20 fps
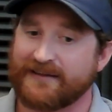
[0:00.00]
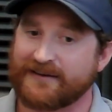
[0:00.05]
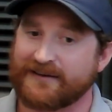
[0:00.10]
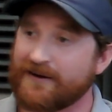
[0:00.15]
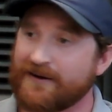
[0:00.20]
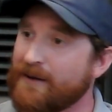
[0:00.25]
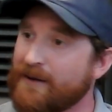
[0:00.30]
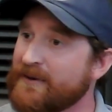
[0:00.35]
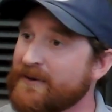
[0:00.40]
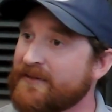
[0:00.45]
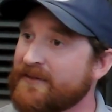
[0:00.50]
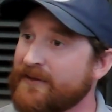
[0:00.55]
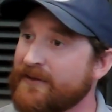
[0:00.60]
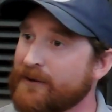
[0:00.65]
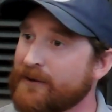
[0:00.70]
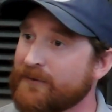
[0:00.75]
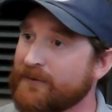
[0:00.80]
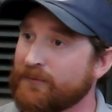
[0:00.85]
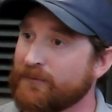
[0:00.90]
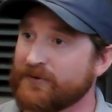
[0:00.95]
a common
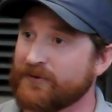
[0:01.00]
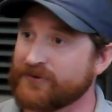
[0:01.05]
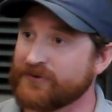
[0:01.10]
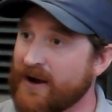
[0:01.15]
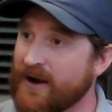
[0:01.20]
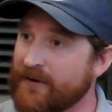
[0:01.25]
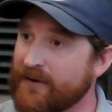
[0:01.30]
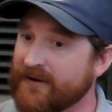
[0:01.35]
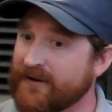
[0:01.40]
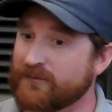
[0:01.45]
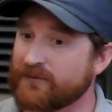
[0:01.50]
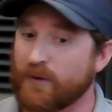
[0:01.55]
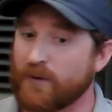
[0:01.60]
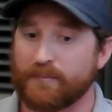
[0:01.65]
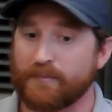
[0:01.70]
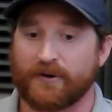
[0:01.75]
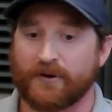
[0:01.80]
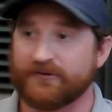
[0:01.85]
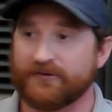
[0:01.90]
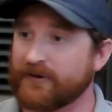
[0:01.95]
thing with drowning is
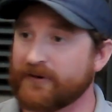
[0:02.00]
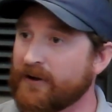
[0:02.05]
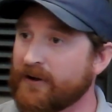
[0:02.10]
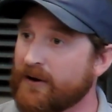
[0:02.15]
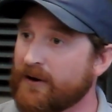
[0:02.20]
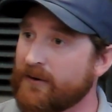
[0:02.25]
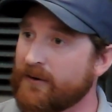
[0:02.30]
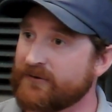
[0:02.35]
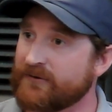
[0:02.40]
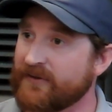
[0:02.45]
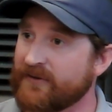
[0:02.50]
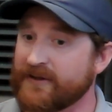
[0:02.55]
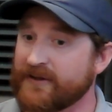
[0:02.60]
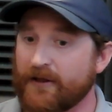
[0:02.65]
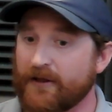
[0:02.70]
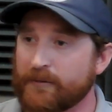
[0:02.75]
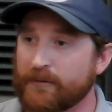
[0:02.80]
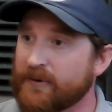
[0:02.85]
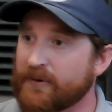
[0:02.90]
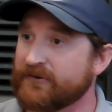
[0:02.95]
one person goes and the
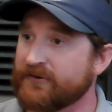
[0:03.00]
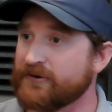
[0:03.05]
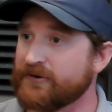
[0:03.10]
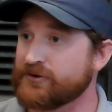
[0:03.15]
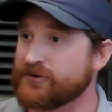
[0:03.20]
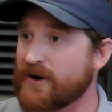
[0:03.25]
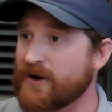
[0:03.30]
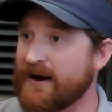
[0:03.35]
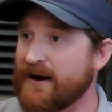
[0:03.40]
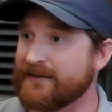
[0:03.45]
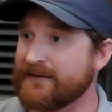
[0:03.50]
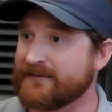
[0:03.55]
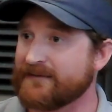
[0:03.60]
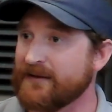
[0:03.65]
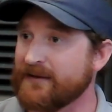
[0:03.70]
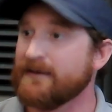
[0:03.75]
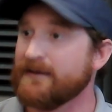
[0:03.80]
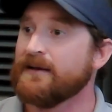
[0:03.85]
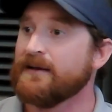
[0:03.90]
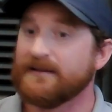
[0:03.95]
other person tries
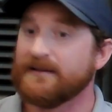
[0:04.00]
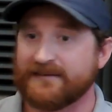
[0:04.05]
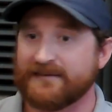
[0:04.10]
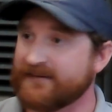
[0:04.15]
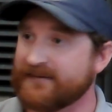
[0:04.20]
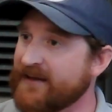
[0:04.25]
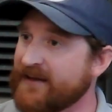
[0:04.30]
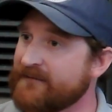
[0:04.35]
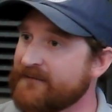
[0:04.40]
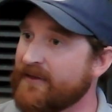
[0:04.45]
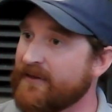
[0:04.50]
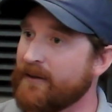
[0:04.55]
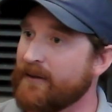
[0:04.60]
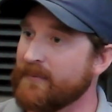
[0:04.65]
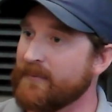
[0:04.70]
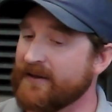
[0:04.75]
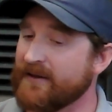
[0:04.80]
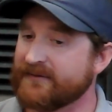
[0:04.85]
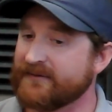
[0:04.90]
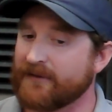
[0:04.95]
to save
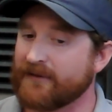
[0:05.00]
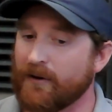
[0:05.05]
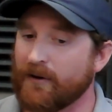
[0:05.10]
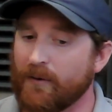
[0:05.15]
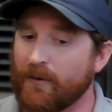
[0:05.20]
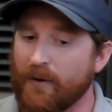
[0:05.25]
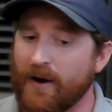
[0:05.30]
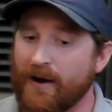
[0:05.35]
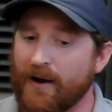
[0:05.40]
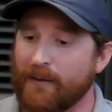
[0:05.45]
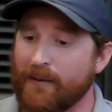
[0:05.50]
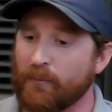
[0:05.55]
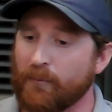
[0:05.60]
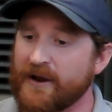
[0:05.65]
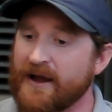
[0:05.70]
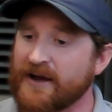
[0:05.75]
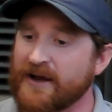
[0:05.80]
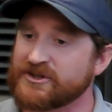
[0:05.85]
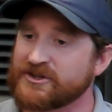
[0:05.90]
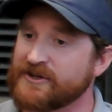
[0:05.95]
them. And so
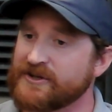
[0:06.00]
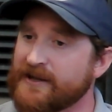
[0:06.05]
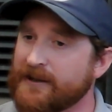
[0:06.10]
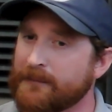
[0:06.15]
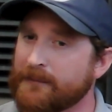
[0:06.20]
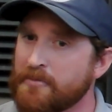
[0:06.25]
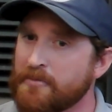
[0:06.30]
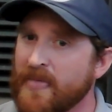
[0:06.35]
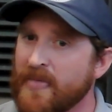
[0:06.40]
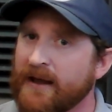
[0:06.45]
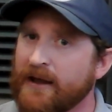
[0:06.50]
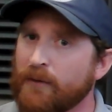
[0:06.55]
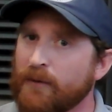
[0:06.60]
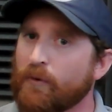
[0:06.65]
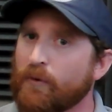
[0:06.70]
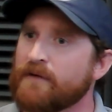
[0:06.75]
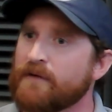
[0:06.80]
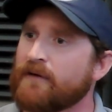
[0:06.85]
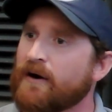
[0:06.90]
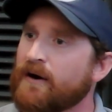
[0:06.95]
we actually, in
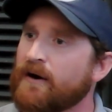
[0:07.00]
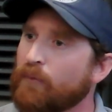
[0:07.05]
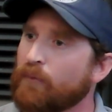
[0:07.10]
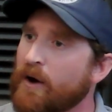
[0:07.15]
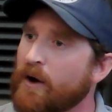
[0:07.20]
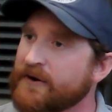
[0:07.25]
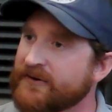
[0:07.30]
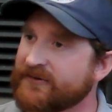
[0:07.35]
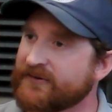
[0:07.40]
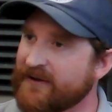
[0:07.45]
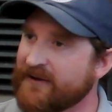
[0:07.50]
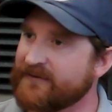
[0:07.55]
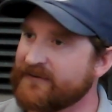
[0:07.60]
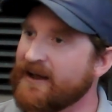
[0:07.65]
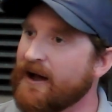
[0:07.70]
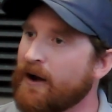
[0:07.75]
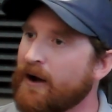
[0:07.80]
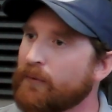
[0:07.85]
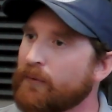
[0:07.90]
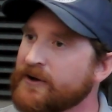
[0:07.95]
one of our water
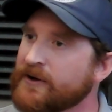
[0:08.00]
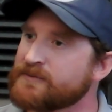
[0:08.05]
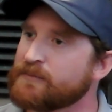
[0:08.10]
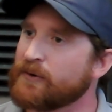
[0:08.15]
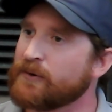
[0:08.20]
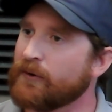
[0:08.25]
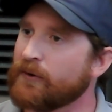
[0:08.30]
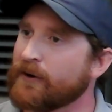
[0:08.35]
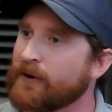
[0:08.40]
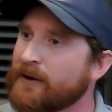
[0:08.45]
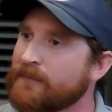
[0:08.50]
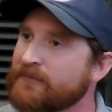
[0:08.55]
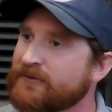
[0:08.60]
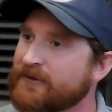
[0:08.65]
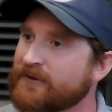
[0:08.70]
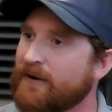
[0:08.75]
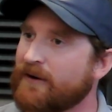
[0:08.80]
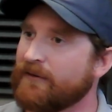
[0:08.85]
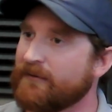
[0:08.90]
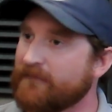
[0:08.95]
safety outreach programs
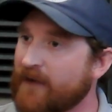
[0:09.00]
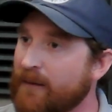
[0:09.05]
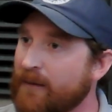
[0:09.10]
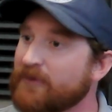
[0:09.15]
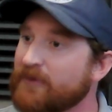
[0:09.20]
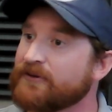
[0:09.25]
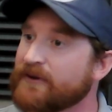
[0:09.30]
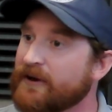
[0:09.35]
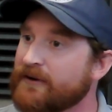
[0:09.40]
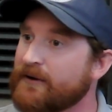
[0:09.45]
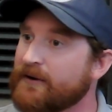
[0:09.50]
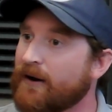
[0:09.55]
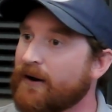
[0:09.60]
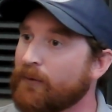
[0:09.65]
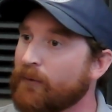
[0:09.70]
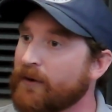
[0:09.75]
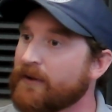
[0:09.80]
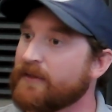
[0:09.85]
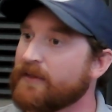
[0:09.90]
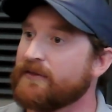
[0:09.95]
called Vamos a
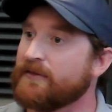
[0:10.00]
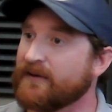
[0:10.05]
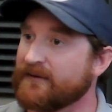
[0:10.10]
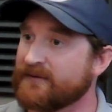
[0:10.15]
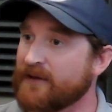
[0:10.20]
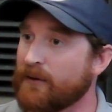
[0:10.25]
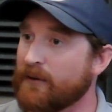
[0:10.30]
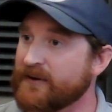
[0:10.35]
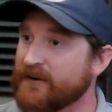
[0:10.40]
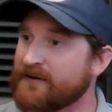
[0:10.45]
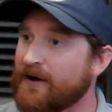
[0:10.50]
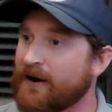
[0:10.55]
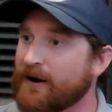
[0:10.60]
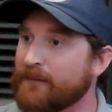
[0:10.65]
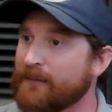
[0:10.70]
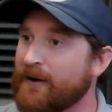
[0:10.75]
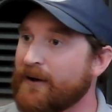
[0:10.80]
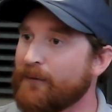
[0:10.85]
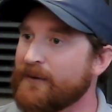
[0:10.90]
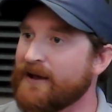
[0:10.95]
Nadar, one of the things that we talk
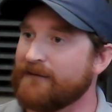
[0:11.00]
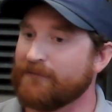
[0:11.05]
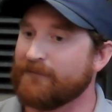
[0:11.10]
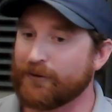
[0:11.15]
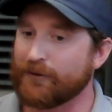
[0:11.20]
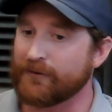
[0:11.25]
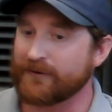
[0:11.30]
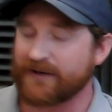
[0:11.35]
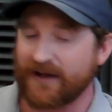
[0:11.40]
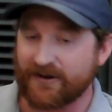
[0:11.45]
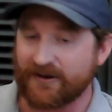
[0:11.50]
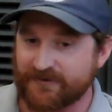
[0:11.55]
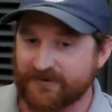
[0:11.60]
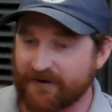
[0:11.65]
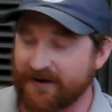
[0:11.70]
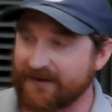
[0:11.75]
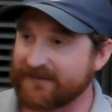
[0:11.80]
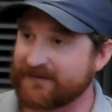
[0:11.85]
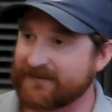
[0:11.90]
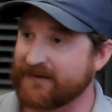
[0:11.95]
about, we have a little
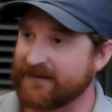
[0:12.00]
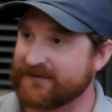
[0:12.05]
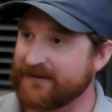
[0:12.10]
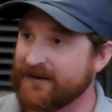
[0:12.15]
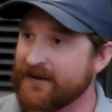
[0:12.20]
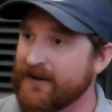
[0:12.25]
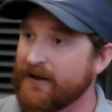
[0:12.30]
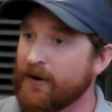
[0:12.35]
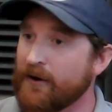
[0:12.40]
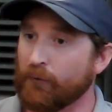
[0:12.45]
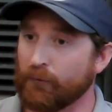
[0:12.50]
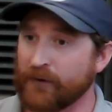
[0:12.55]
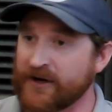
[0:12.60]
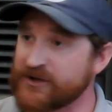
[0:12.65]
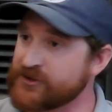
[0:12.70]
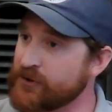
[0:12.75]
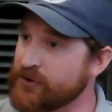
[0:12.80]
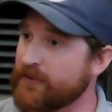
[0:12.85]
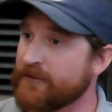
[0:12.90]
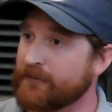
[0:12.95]
catchphrase that's
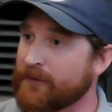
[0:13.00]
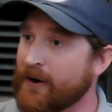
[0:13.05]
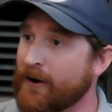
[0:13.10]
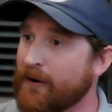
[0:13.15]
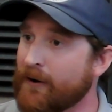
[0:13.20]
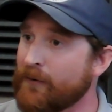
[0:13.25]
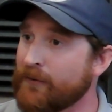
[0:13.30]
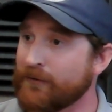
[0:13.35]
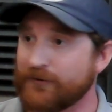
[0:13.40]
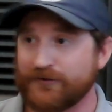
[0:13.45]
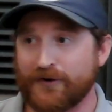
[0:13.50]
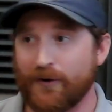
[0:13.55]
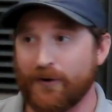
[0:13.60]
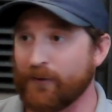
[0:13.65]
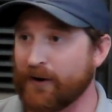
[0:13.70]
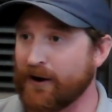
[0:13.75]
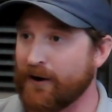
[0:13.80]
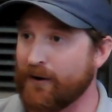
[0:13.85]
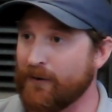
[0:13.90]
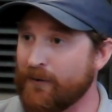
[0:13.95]
reach or throw,
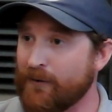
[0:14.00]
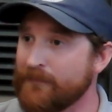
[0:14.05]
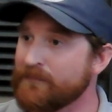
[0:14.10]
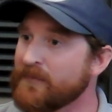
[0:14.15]
don't go.